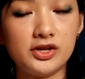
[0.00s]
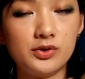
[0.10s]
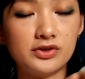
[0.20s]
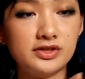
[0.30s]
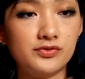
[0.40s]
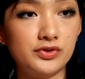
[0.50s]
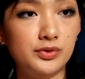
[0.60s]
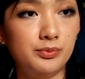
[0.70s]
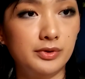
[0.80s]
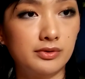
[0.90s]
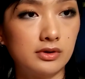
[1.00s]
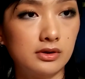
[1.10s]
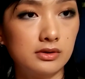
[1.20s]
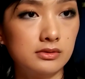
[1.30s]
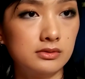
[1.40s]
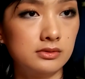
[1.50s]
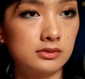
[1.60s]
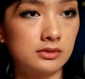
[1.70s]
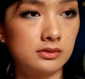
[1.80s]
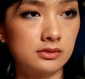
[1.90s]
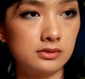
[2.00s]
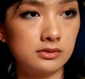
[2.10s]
And just keep checking yourself in the mirror.